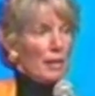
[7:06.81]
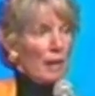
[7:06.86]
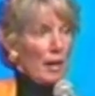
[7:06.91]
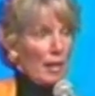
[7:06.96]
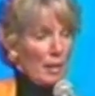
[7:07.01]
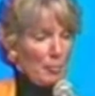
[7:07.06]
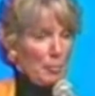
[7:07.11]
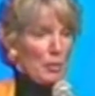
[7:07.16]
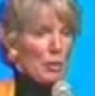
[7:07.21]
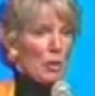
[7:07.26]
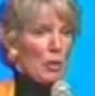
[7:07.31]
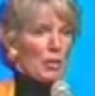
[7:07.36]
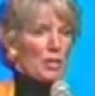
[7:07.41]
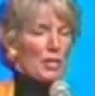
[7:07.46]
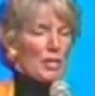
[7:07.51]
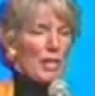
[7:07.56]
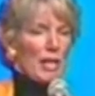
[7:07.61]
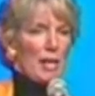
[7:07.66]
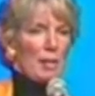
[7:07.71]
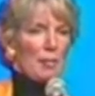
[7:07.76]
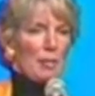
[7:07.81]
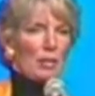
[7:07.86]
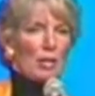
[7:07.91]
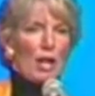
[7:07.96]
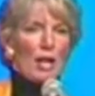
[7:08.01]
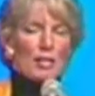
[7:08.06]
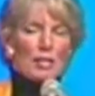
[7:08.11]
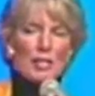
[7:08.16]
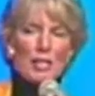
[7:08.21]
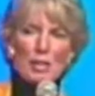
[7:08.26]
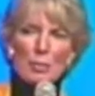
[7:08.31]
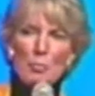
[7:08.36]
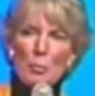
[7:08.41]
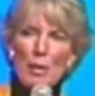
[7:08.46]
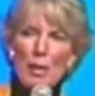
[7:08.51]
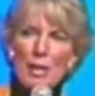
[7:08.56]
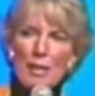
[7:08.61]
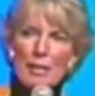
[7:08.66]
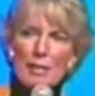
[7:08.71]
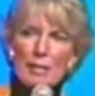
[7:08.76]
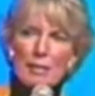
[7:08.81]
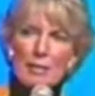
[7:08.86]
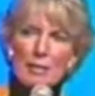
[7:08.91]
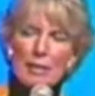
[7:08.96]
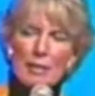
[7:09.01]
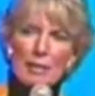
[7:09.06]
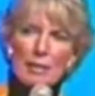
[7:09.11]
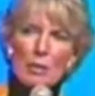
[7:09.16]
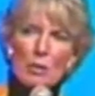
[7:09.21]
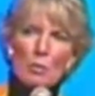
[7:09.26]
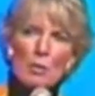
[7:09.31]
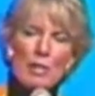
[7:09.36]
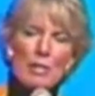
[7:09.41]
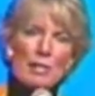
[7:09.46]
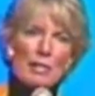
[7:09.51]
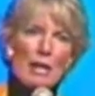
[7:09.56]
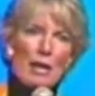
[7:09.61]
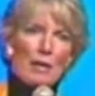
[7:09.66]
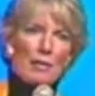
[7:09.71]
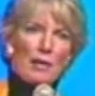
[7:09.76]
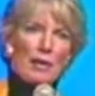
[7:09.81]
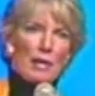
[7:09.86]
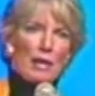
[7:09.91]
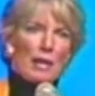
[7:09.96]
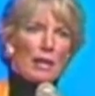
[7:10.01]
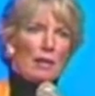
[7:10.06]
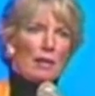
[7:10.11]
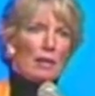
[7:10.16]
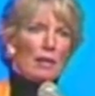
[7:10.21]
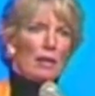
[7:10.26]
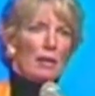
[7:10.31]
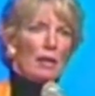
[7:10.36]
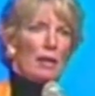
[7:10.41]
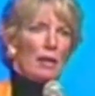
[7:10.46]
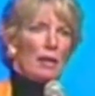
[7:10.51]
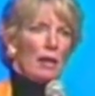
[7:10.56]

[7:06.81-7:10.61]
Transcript: Unbeknownst to him, he'd lost his brakes and careened down the hill